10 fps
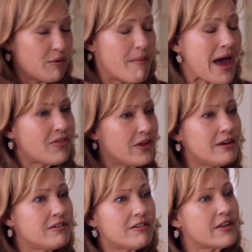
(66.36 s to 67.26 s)
The math
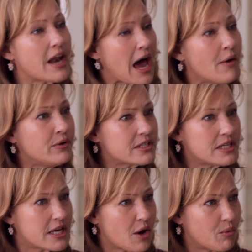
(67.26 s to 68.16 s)
is is that I was
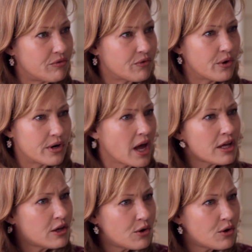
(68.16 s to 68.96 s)
gonna get one for her, not